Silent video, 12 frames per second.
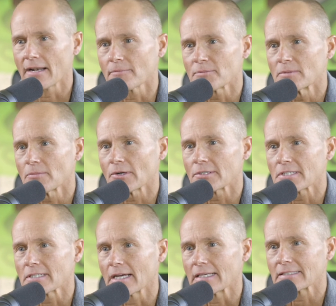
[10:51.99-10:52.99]
up the
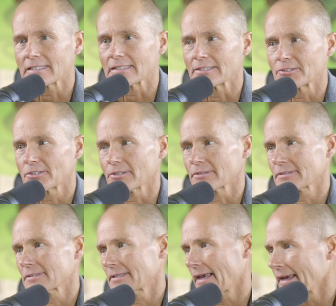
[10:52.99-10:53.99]
merchandise at the church,
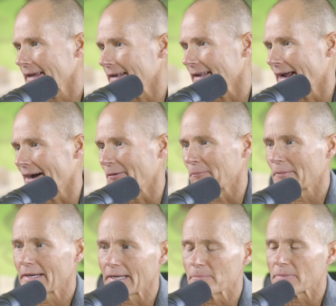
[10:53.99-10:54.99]
take it down,
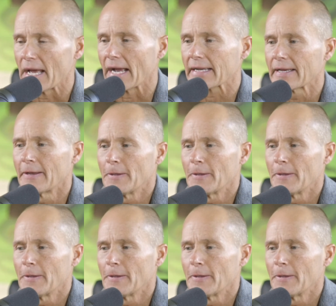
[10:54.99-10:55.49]
bring it back.